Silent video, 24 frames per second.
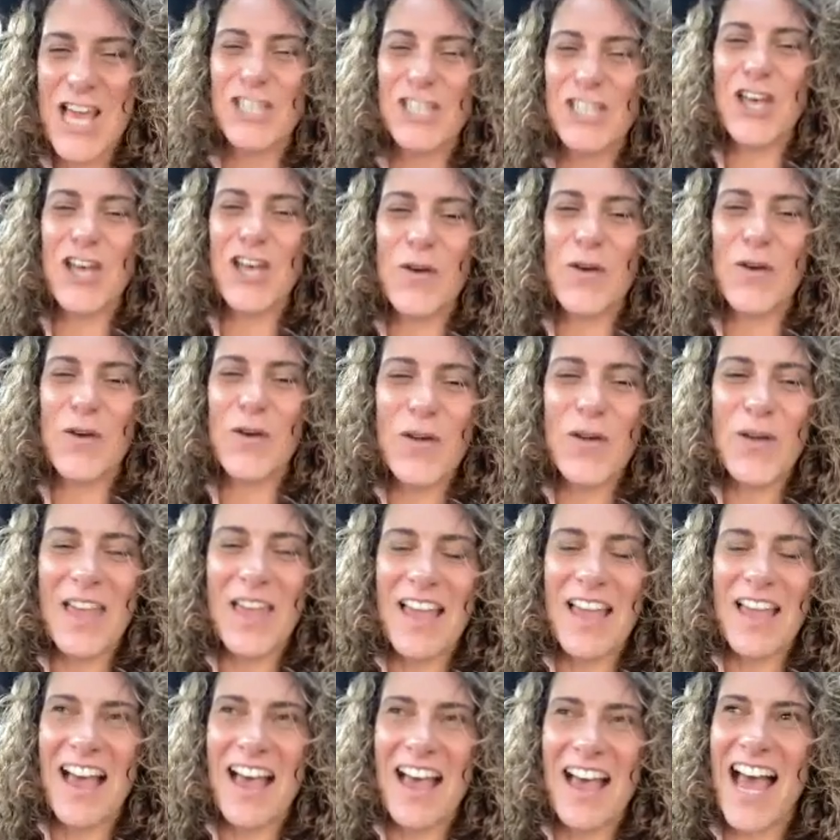So,
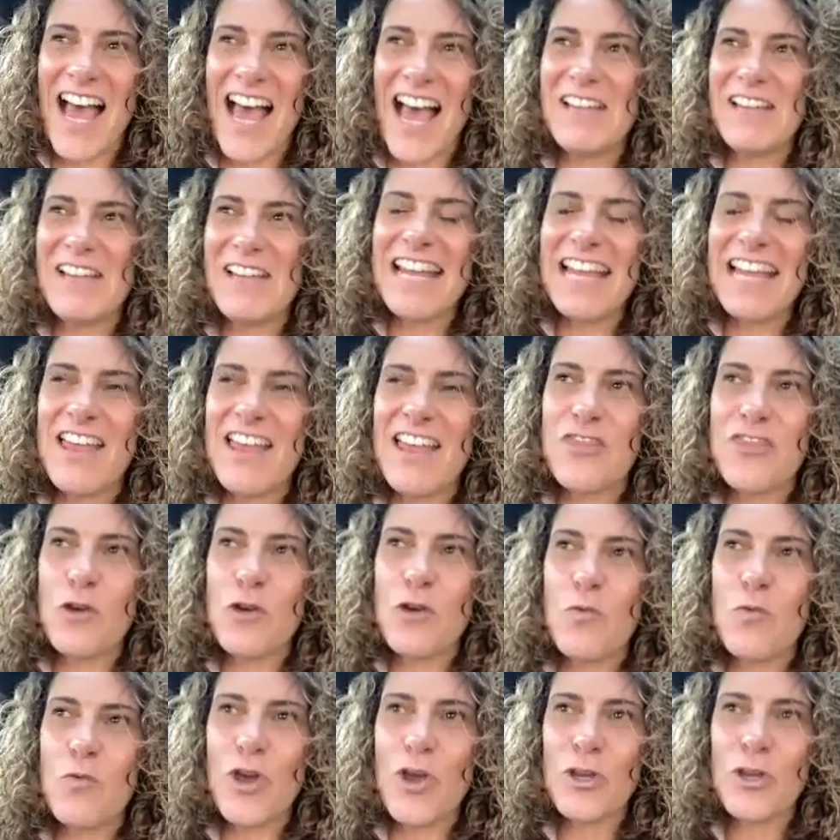I mean,
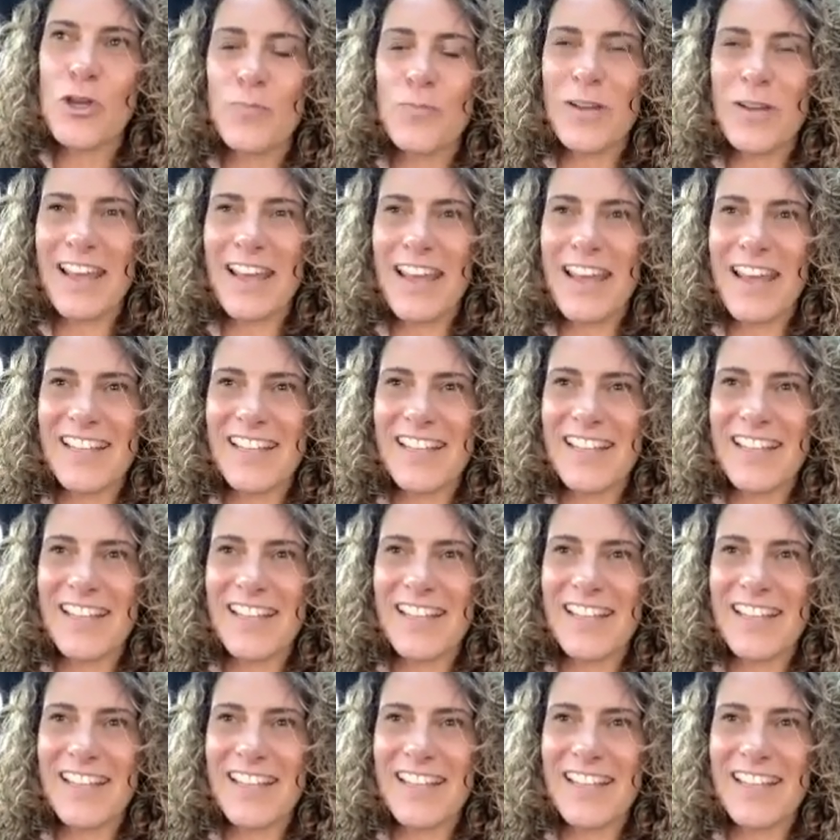the workplace,